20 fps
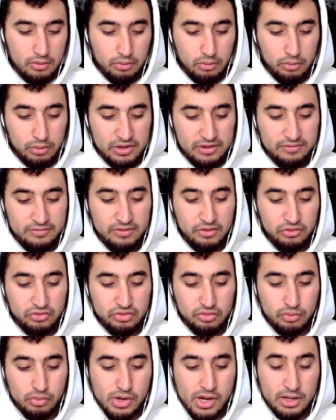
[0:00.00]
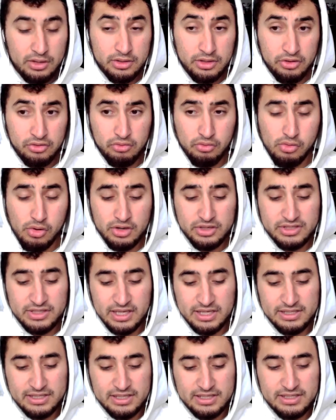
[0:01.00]
We filter reality through our
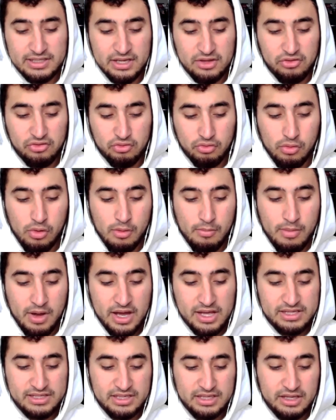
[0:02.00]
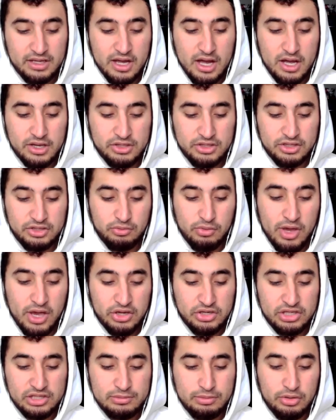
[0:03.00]
senses and through our minds, and the consciousness we
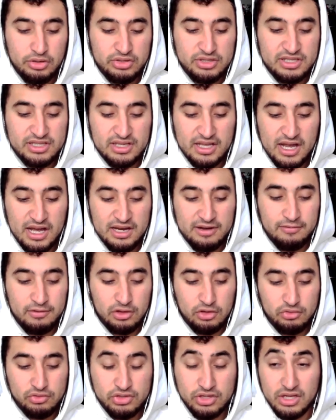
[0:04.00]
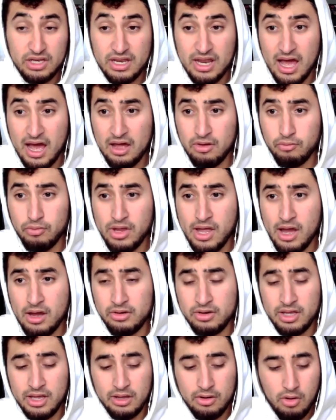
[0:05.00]
actually experience is kind of illusion, not
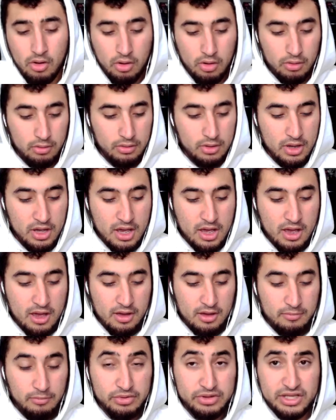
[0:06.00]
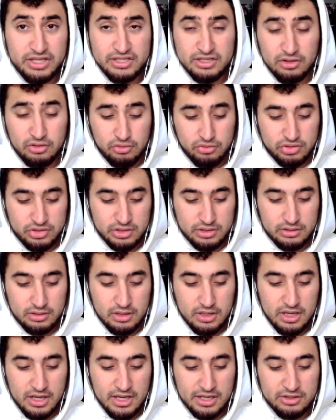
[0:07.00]
reality at all. But this illusion
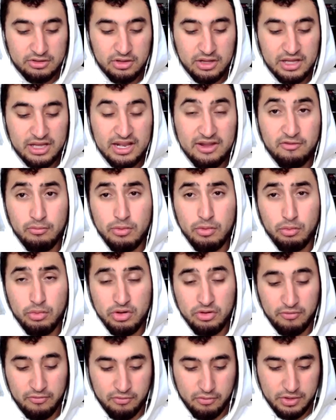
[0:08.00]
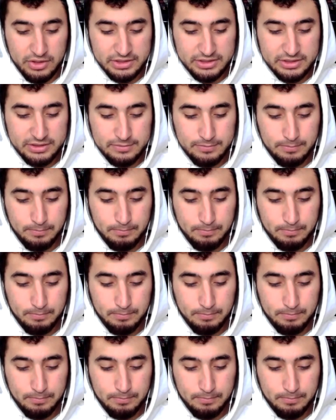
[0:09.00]
is all that can ever be real for us,